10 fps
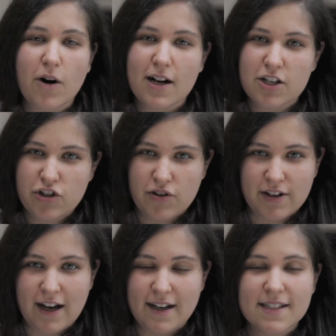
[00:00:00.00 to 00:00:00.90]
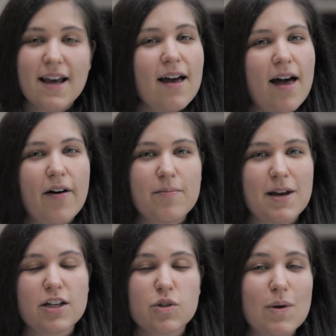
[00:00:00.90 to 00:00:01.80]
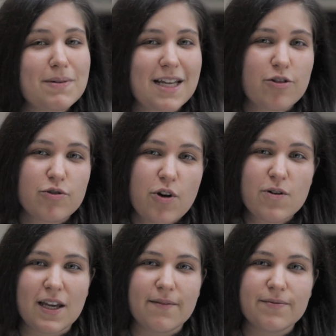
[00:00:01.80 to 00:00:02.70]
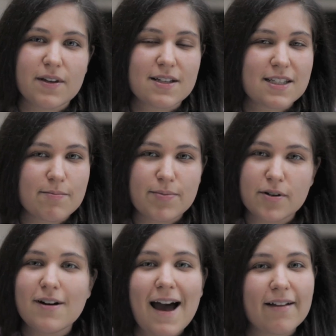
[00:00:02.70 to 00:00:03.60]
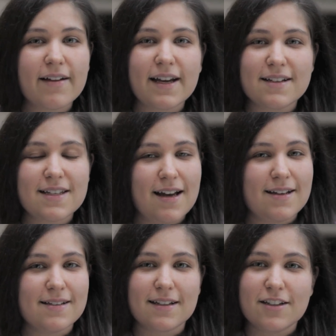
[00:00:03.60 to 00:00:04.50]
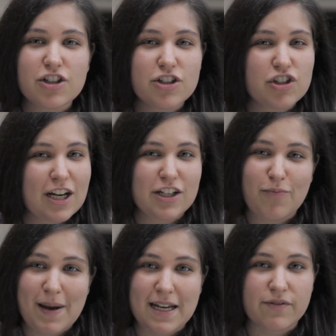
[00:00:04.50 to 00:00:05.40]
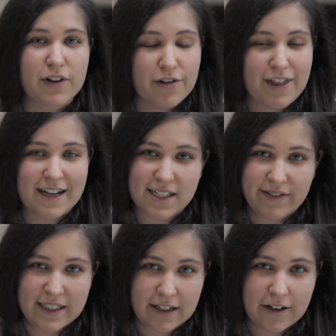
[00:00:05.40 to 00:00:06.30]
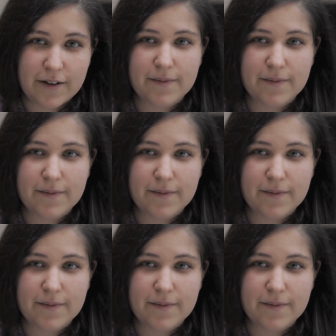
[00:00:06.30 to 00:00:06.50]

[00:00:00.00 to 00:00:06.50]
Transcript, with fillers: wanted to show you guys how to make sweet potato gnocchi, a simple, elegant, and delicious change of pace for your Thanksgiving dinner.